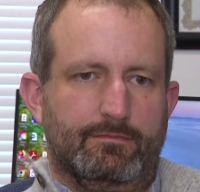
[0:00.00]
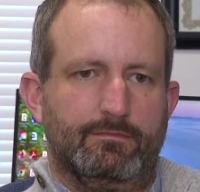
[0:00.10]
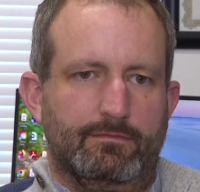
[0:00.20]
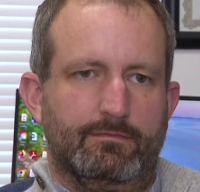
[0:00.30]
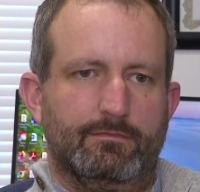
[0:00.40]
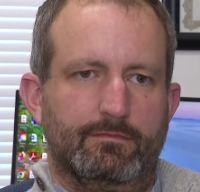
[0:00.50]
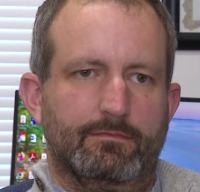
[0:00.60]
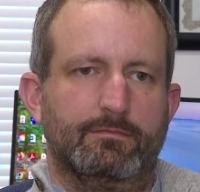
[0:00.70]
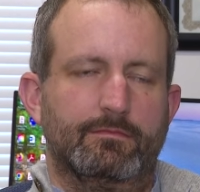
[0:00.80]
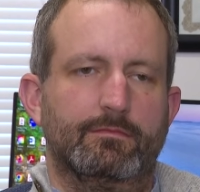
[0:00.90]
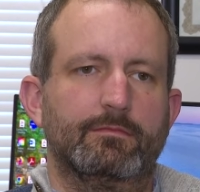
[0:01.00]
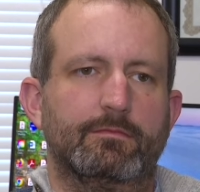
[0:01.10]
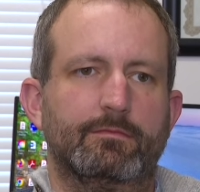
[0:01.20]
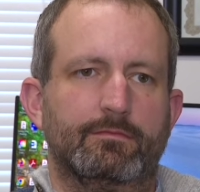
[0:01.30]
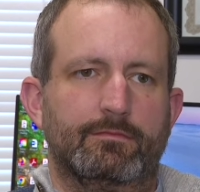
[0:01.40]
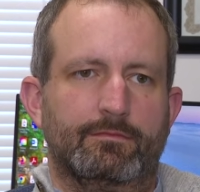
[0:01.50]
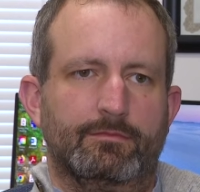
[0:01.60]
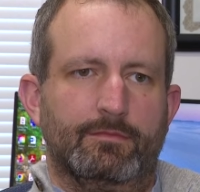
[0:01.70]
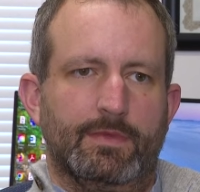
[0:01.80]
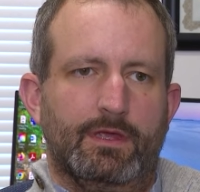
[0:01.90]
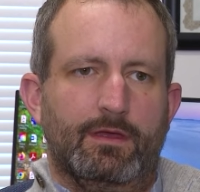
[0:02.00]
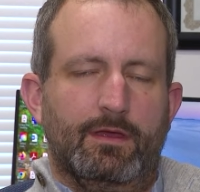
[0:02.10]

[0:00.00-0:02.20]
for this region.